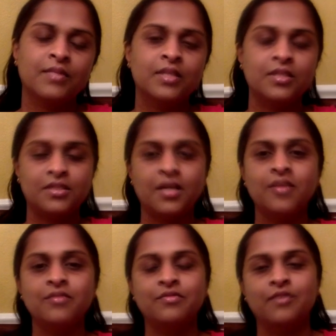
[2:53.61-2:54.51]

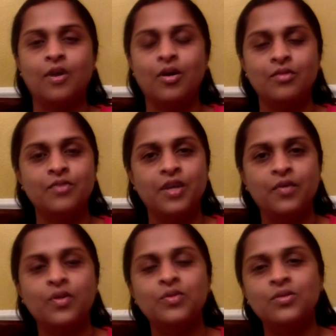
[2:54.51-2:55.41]
Starting off, I
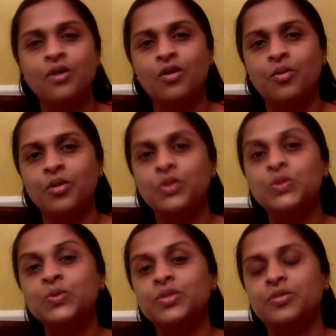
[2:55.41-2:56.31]
want to talk about
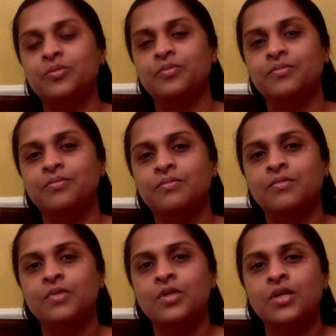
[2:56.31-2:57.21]
YouTube.
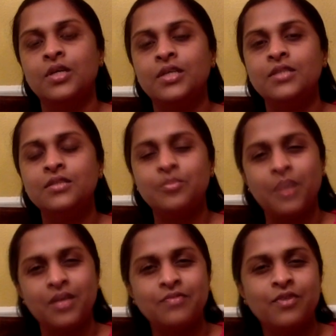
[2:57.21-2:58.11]
It is a
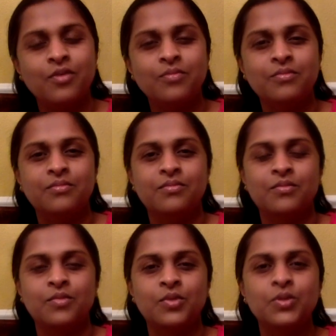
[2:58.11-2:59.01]
platform
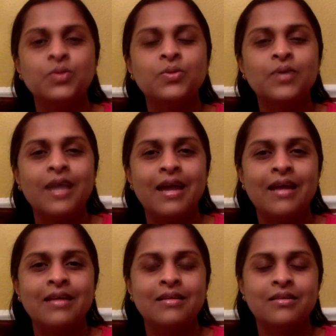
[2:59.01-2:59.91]
you
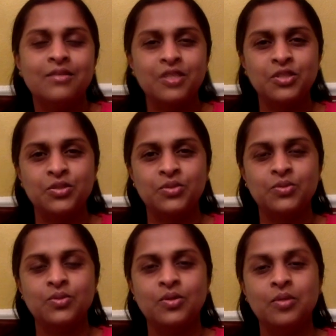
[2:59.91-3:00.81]
can reach
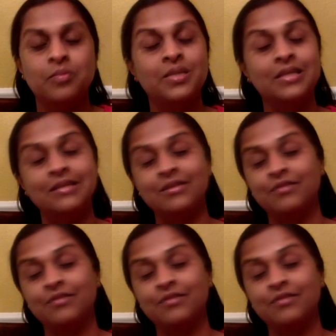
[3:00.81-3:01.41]
to millions